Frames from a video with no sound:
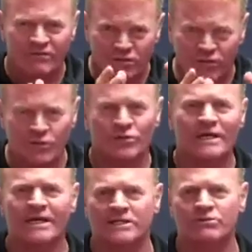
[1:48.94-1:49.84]
true
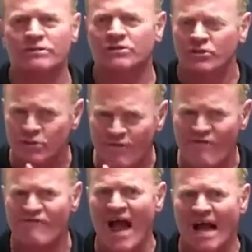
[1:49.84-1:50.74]
history, true
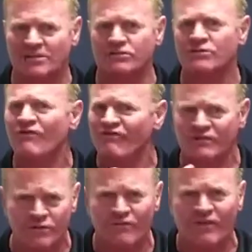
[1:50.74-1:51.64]
facts, true
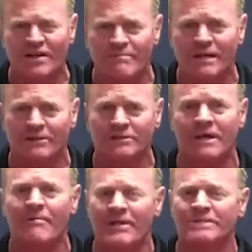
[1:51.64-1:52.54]

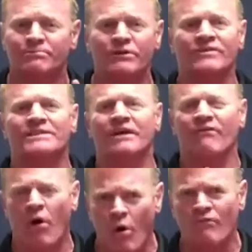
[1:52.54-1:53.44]
fundamentals, that has proven
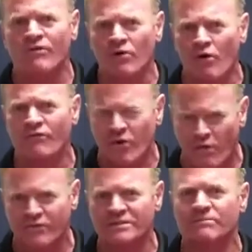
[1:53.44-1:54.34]
itself over and over and
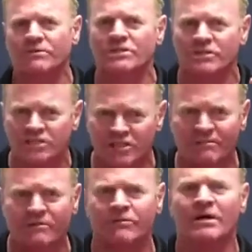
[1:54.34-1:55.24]
over as the most
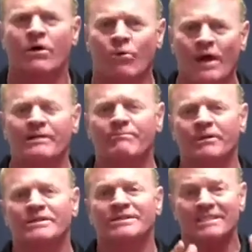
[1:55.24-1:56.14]
legitimate way to
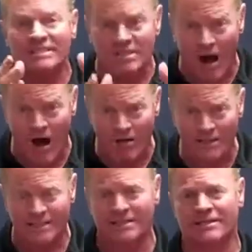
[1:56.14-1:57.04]
build a
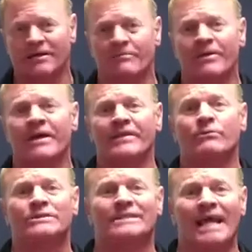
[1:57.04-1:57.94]
solid income
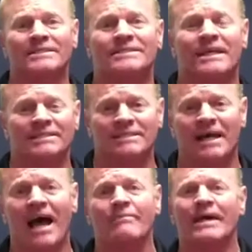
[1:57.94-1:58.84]
that withstands the test of
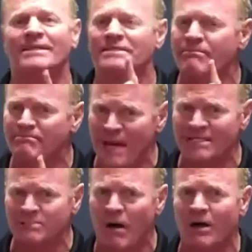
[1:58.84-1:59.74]
time and is the
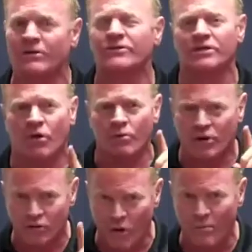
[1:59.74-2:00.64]
best model to go
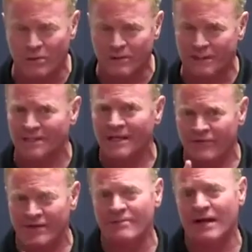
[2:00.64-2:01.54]
global in.
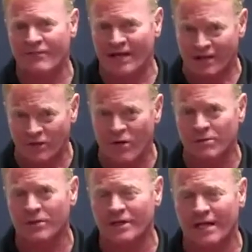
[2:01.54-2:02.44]
Think about that,
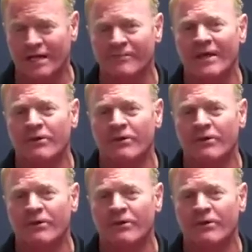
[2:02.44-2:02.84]
global, okay?